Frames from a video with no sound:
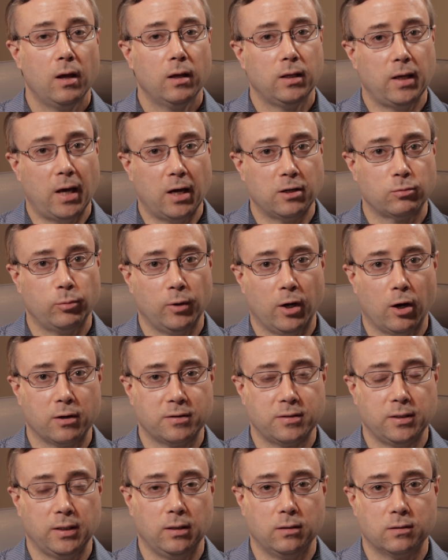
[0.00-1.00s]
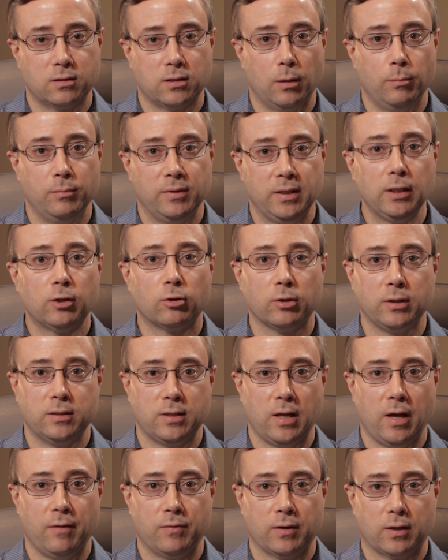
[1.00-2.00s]
Yes, we are seeing some
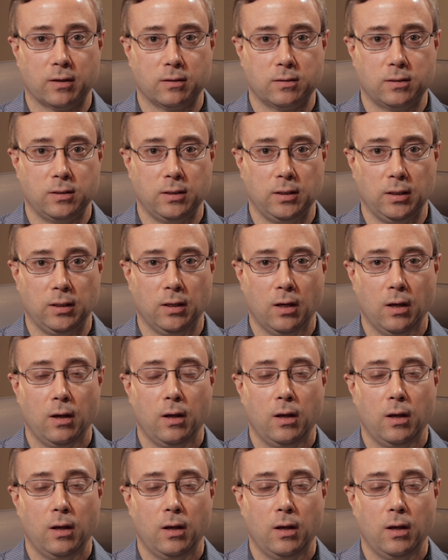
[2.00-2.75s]
decreased efficacy